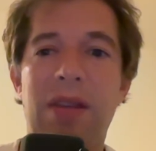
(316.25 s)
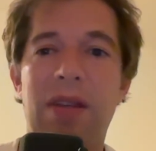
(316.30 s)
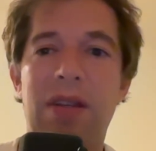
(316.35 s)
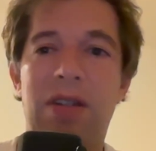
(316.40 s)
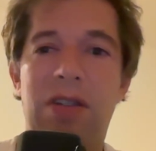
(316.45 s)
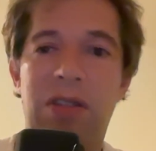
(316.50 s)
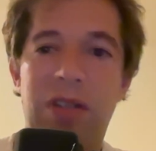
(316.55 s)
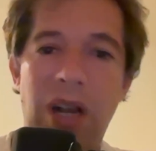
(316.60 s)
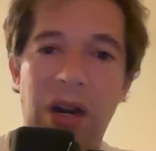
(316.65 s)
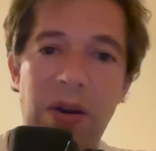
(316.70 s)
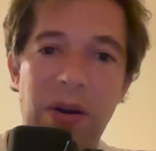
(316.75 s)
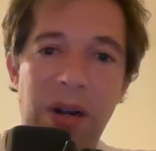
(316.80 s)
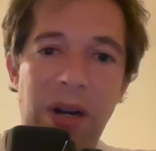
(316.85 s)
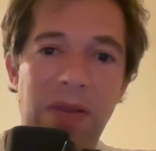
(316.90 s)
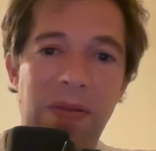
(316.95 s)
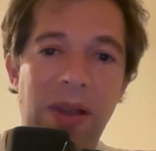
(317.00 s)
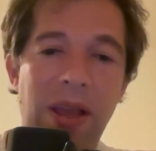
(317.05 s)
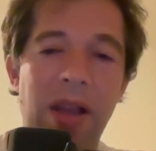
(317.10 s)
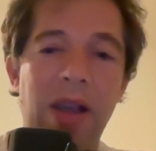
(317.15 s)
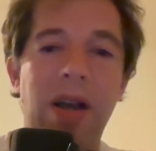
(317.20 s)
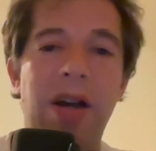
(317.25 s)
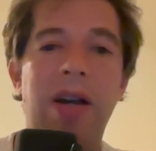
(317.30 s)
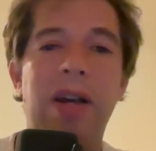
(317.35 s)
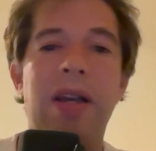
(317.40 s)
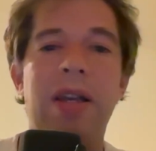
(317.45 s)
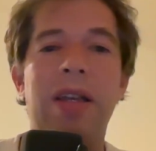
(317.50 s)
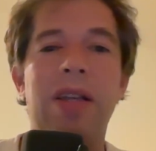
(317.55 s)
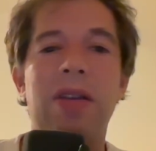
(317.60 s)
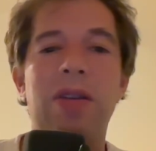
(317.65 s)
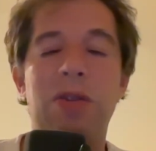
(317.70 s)
Generative
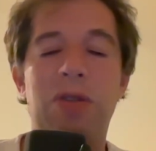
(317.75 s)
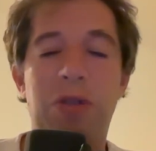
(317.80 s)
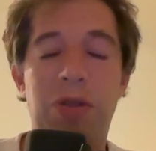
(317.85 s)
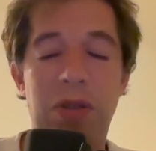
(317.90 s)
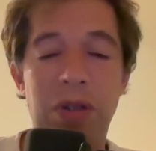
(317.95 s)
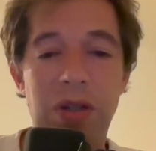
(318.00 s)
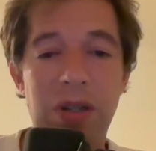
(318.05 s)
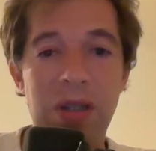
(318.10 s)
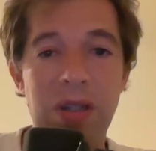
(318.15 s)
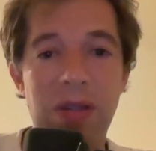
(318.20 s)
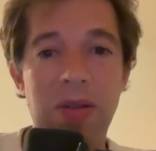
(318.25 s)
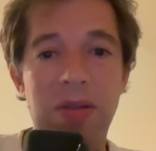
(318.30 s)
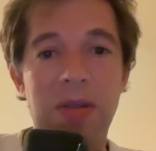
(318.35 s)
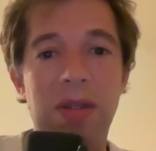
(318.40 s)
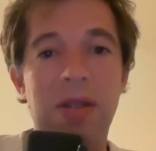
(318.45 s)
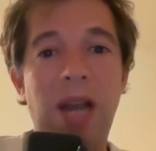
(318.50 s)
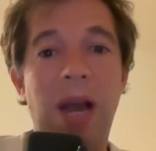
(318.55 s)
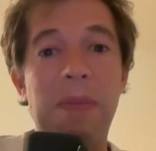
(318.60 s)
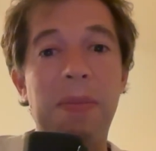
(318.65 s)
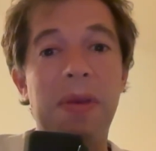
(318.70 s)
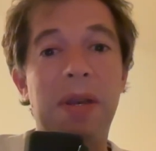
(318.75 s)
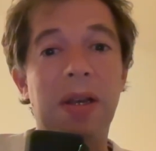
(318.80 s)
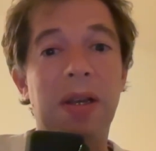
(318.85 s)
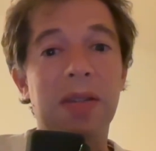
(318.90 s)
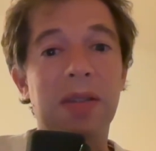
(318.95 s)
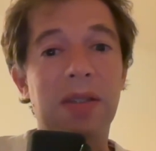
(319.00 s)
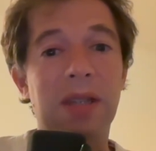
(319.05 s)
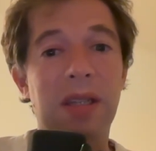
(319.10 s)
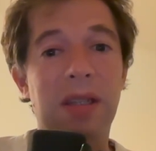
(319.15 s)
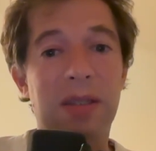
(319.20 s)
AI, you shouldn't use it, not
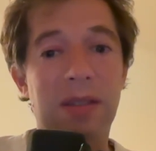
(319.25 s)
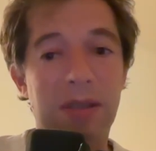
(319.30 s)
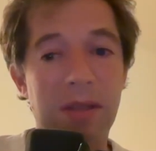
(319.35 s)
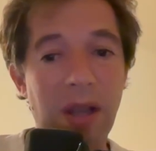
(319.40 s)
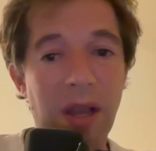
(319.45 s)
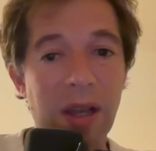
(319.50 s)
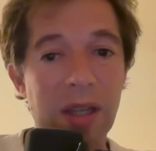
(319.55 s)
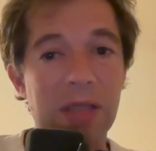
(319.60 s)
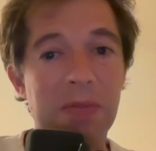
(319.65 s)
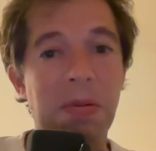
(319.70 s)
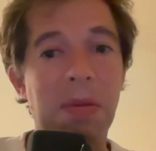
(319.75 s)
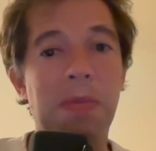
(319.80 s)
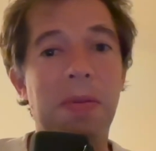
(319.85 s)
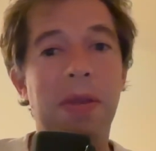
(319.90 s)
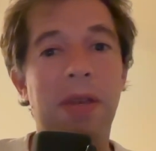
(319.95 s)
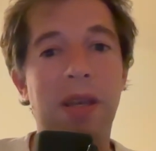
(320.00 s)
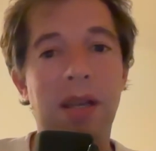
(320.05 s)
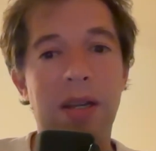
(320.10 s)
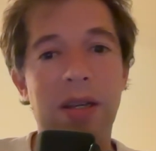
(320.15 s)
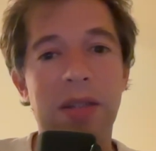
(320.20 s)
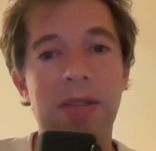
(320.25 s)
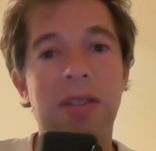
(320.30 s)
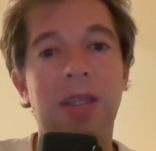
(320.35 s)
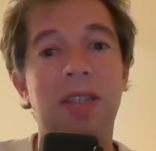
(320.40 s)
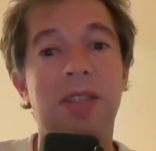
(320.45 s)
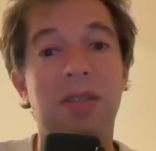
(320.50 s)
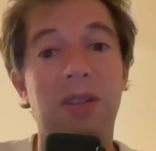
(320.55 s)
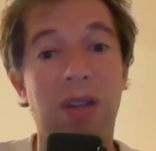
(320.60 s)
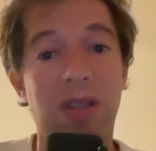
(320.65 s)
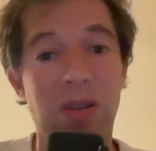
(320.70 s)
because it sucks, but because
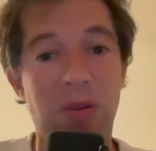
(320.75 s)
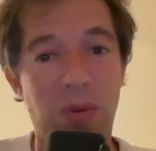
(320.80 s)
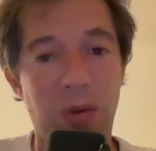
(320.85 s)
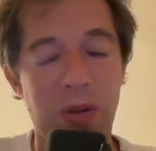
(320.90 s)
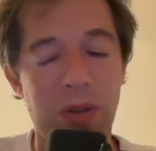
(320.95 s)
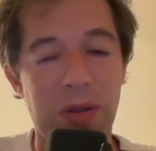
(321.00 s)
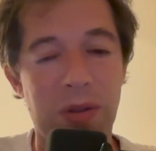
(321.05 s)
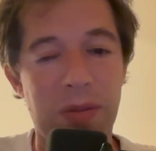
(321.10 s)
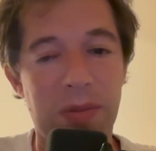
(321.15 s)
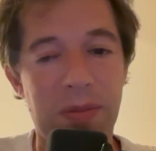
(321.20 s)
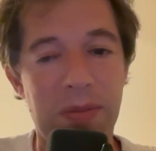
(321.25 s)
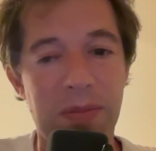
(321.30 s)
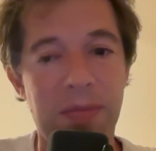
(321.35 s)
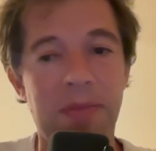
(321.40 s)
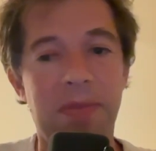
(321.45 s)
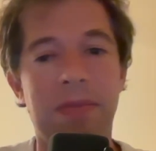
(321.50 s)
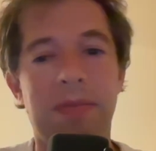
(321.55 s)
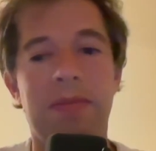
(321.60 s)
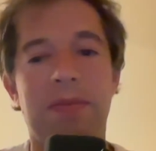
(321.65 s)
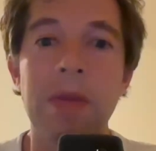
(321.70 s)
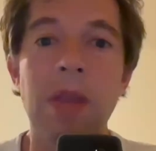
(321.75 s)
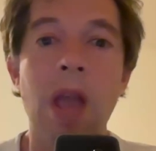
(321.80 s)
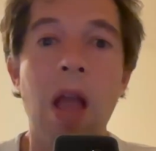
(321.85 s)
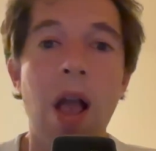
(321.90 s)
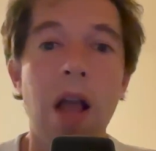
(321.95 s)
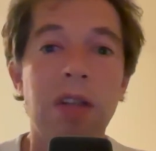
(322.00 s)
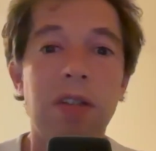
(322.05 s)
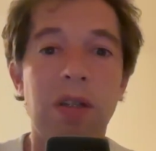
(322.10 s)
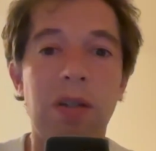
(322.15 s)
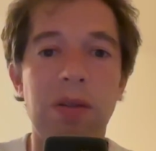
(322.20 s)
it's not yours.
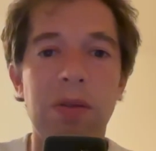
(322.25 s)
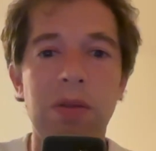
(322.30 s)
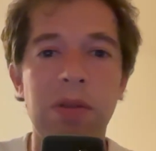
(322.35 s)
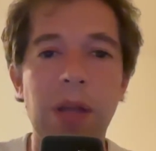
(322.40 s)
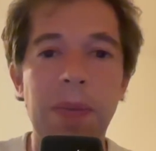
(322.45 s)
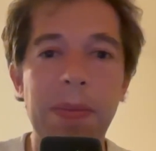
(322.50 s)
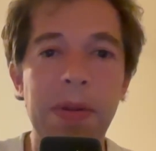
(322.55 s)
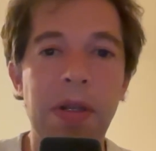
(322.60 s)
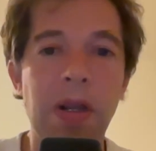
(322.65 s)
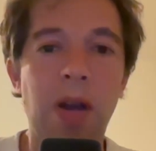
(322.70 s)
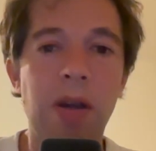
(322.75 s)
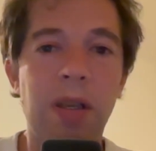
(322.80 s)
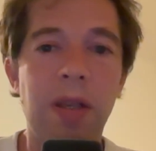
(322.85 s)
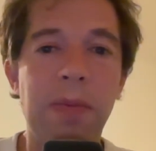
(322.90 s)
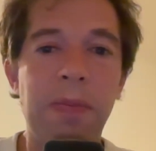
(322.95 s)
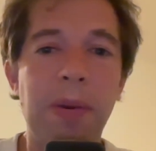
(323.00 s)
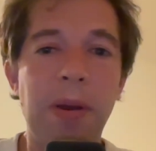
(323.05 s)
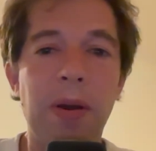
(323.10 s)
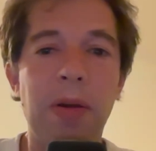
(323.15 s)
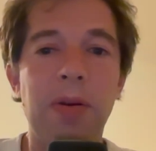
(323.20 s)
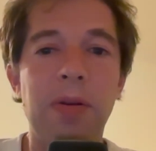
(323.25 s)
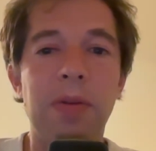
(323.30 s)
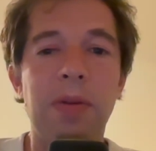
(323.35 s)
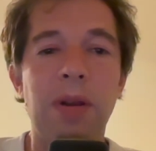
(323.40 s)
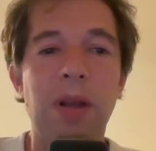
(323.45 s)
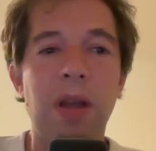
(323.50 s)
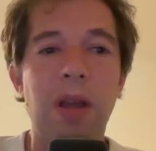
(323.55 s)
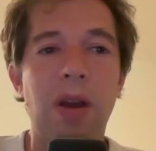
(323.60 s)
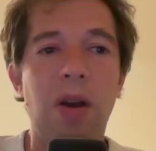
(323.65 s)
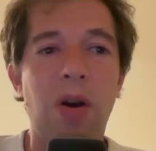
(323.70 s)
So let me talk about
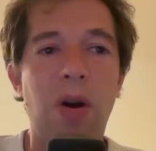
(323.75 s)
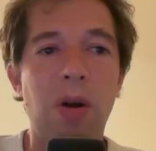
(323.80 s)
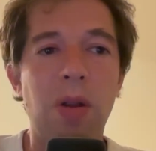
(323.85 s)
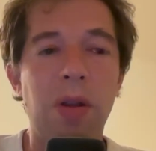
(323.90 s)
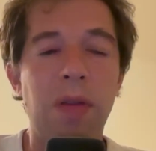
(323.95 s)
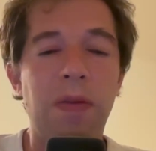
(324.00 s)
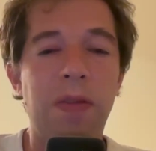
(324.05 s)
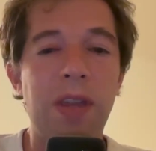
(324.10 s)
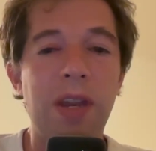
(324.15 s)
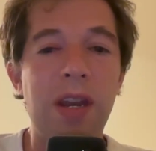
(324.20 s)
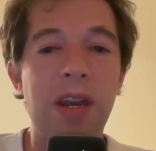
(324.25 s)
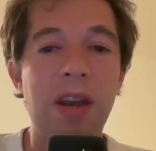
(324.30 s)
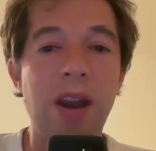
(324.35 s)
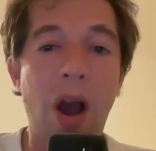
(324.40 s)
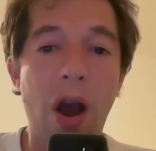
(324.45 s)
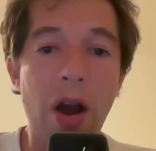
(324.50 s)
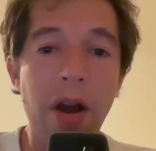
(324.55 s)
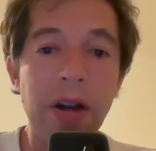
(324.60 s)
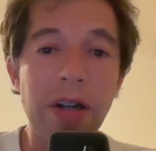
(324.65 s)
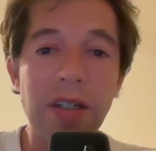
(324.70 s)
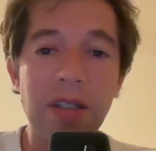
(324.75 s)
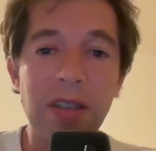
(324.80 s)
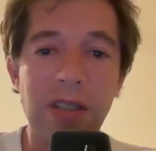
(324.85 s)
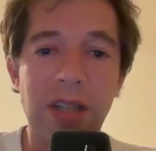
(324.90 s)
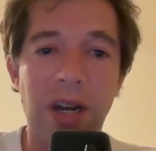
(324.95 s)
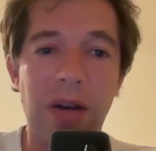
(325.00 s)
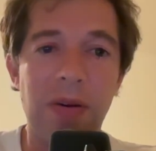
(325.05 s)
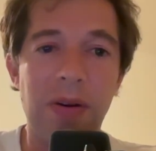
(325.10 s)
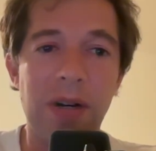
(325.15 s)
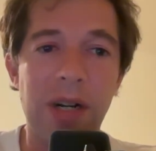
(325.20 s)
all of the
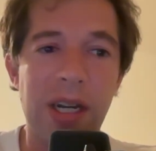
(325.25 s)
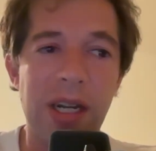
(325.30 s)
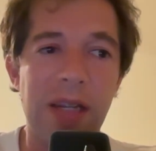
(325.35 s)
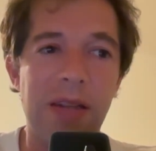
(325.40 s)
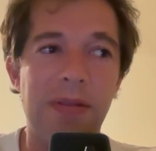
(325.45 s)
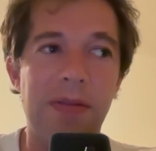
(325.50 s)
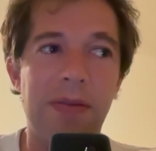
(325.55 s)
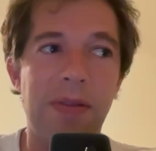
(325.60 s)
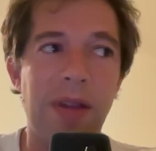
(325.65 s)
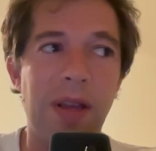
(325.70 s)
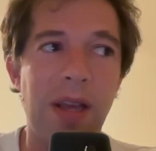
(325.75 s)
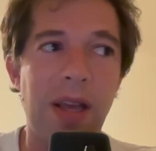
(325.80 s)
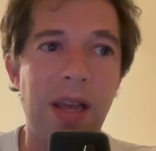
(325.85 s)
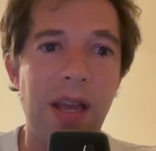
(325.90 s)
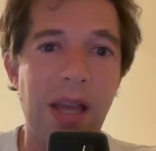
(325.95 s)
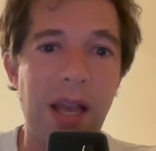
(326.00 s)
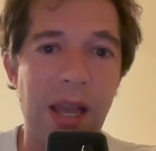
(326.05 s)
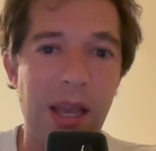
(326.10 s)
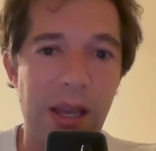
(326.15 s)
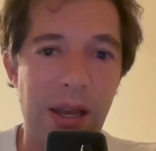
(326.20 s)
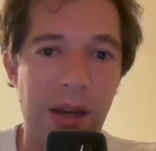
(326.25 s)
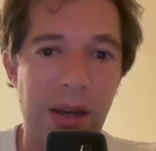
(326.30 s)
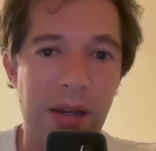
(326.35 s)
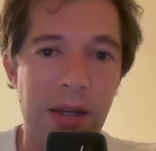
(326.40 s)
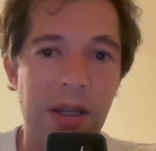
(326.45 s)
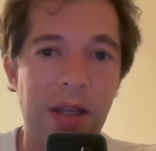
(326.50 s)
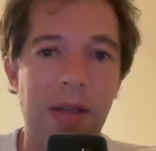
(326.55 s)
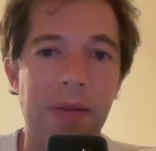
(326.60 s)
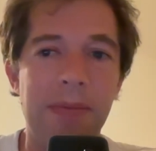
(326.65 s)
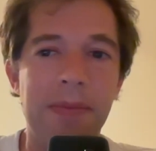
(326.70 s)
non-generative
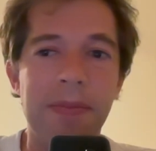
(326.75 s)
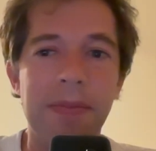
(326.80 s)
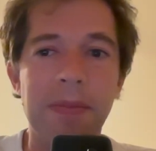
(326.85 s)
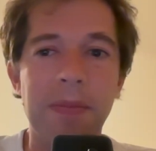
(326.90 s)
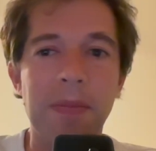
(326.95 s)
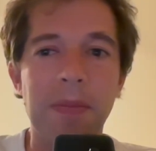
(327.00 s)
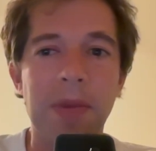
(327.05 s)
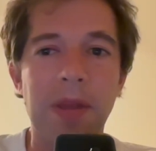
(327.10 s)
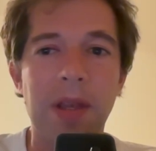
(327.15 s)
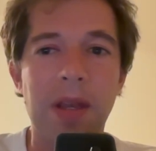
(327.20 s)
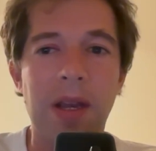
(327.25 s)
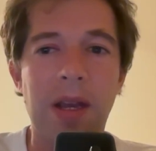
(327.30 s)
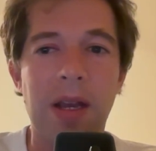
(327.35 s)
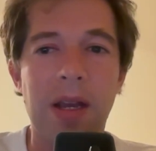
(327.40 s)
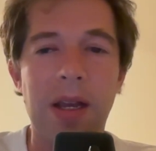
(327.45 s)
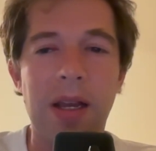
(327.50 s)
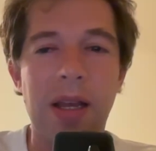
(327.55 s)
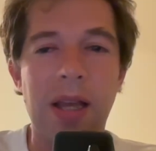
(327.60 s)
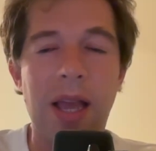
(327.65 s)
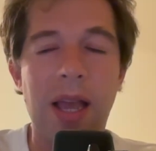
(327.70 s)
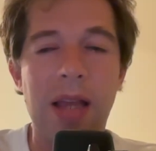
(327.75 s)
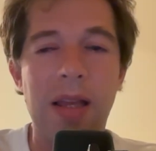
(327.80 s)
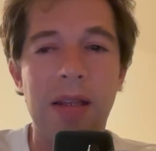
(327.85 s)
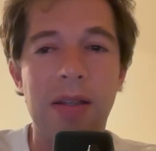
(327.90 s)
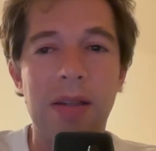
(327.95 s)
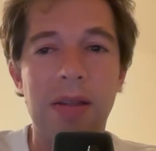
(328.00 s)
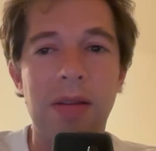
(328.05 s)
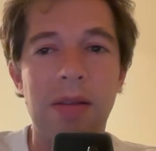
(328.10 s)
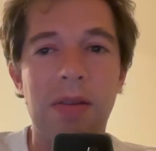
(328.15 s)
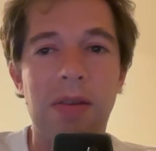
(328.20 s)
AI.
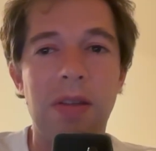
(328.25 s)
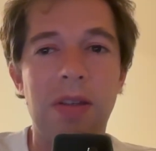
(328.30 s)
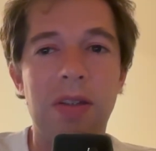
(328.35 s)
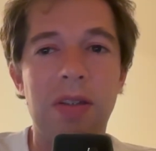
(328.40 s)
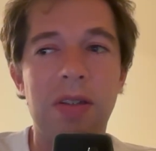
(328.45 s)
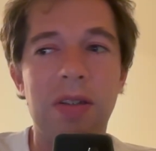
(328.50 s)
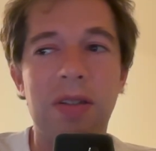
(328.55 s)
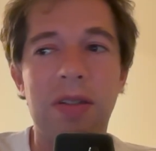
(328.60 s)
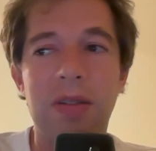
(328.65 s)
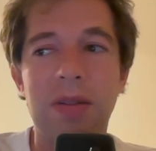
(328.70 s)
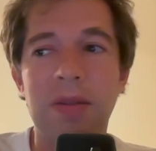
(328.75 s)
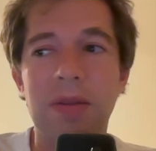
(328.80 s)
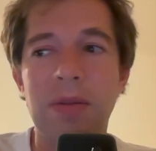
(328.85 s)
And this is